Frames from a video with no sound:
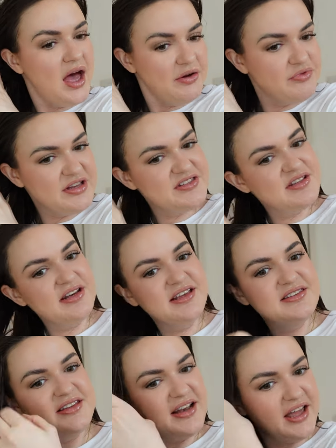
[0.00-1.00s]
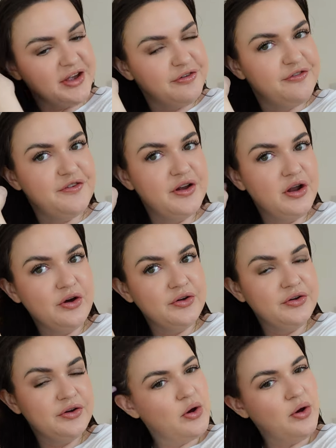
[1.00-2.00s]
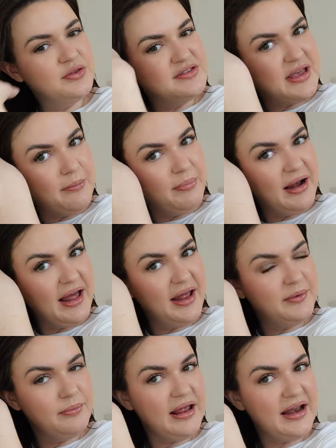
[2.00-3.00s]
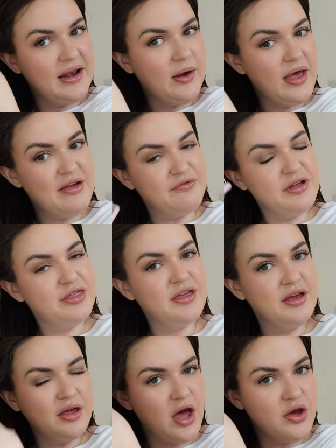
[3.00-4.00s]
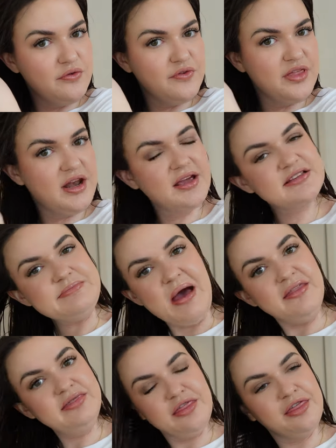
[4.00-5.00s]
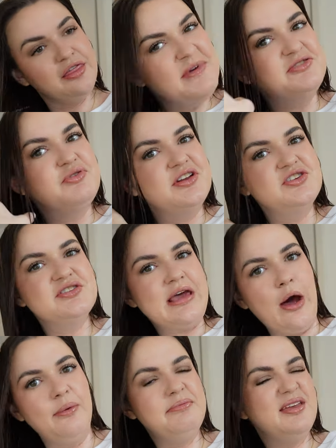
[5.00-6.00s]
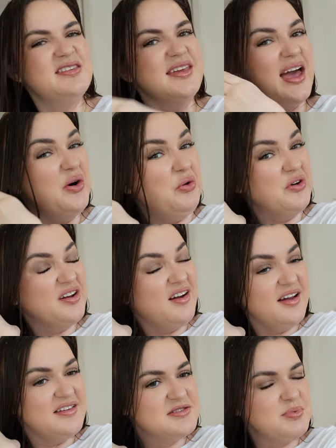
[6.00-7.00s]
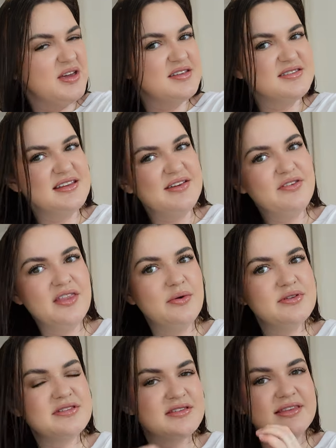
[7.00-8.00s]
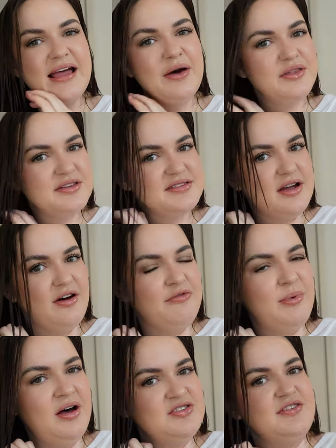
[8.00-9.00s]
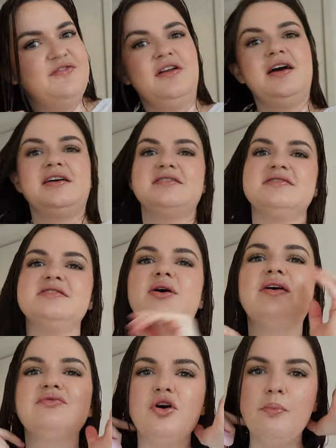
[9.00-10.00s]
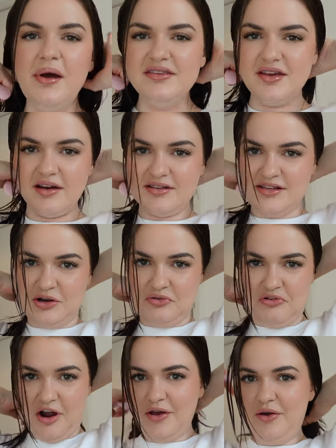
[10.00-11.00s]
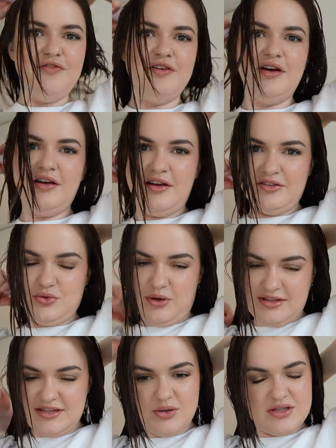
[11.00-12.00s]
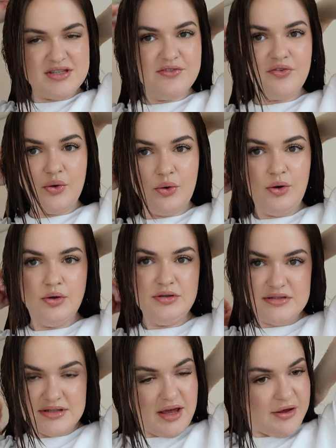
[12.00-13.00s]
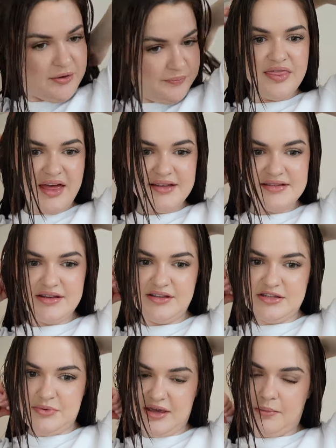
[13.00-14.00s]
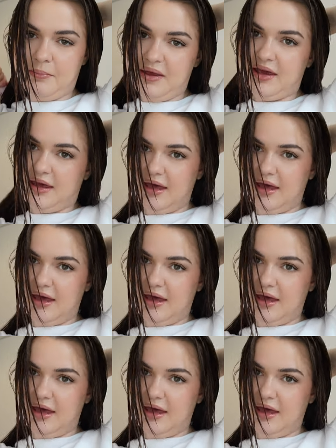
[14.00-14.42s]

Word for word: I recently did like a full-on content plan and planned out everything over the next month. It's really just helping me to get organised because even though it's now the start of March I feel like I still haven't got my ducks in a row for 2024 so that's going to be a big